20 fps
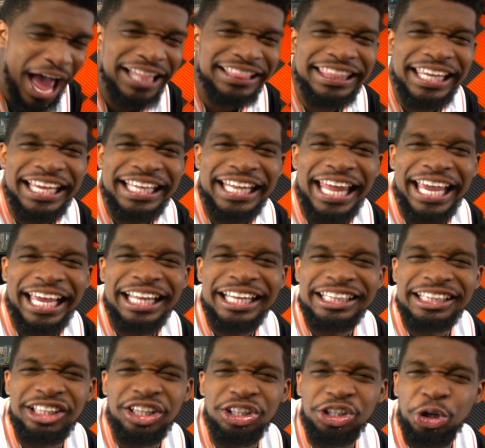I think like a
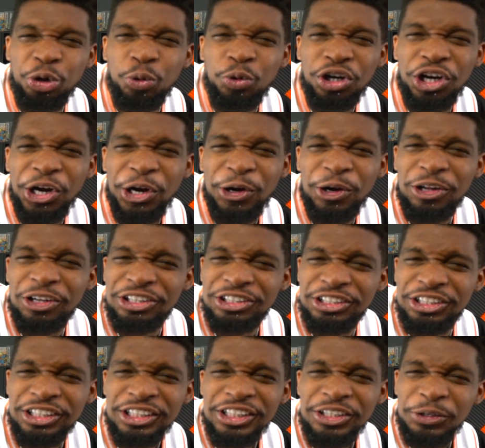little
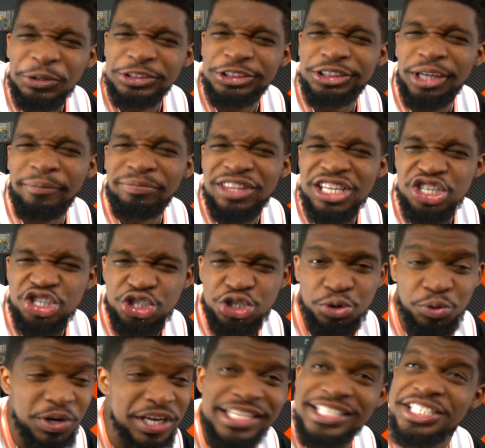girl or something
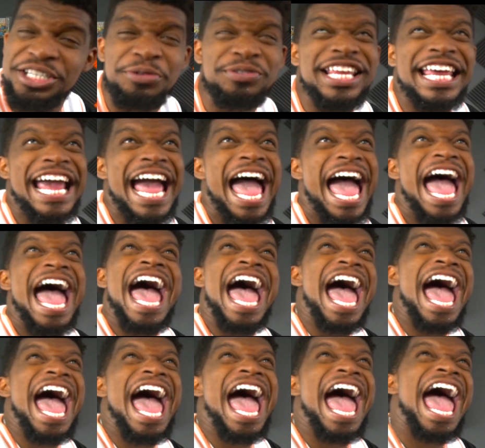shrieked. She was like,
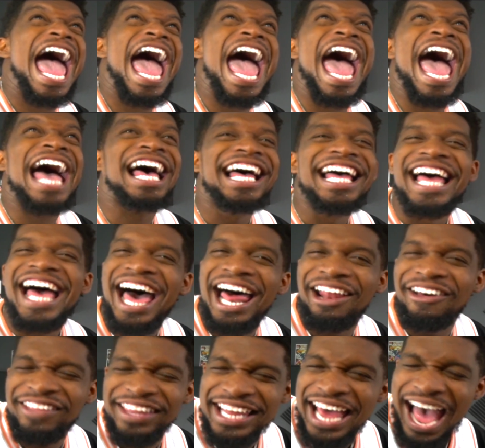ah!
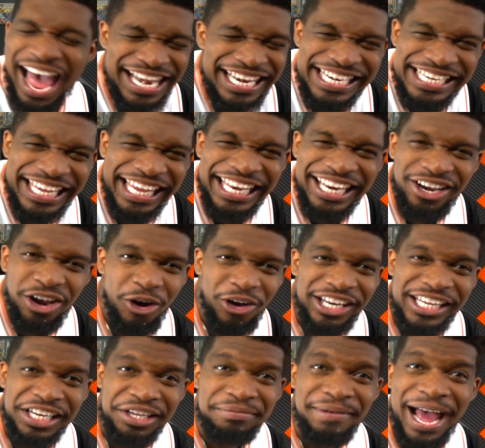I didn't get it
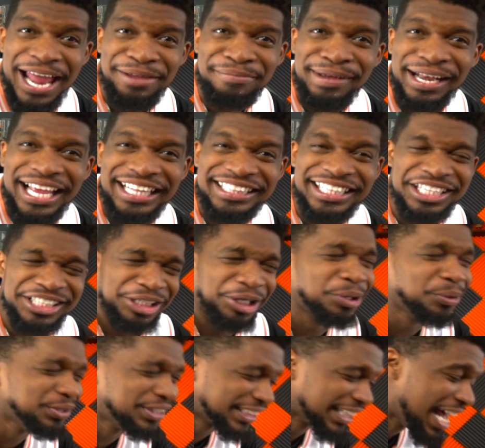on anybody, but I think
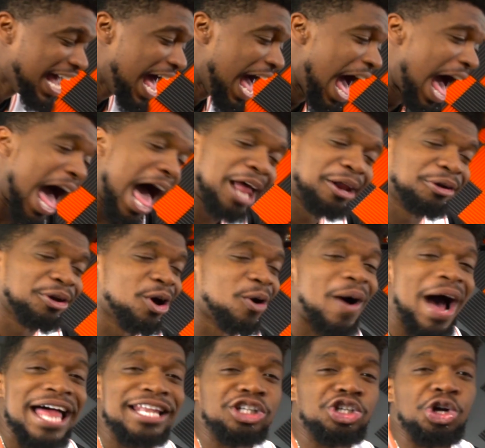she was, I don't know.
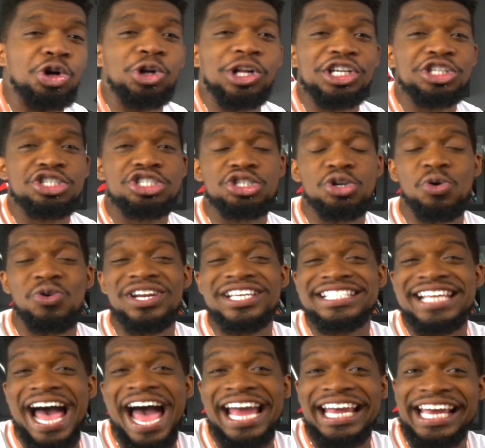I literally, as soon
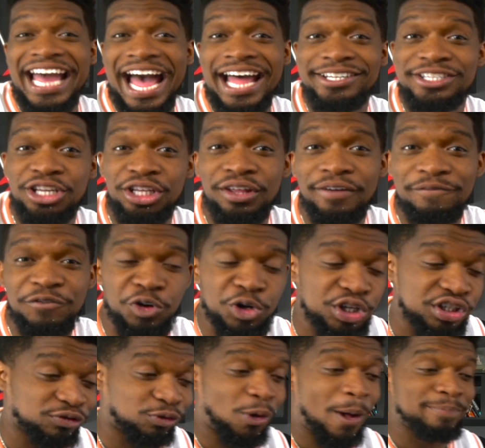as I got to the
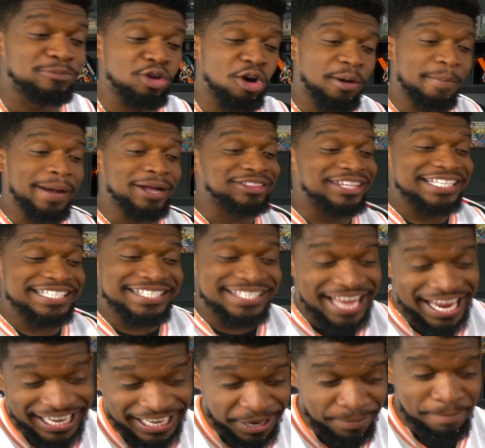1st floor, I'm talking about the
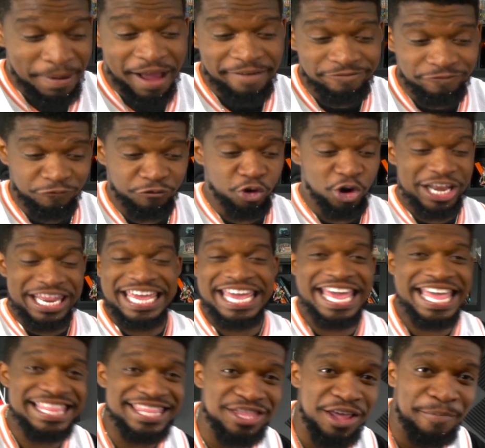second my foot
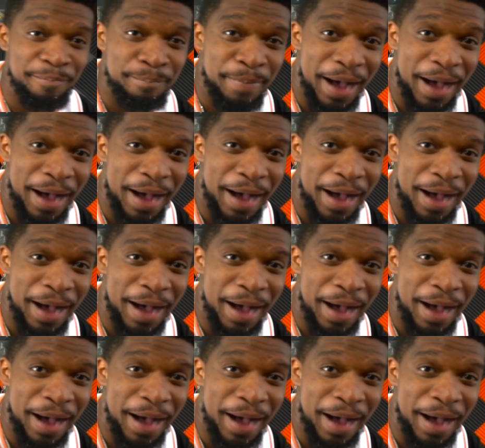hit the